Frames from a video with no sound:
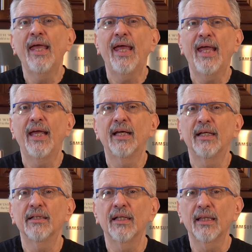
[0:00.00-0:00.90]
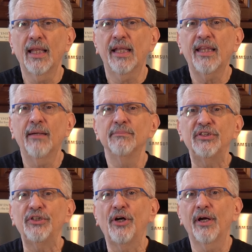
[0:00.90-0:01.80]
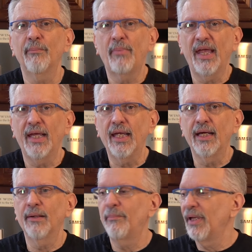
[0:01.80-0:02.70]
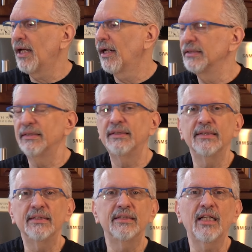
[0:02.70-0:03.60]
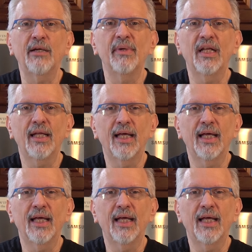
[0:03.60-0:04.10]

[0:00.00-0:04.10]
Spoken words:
and let them start baking because the cinnamon,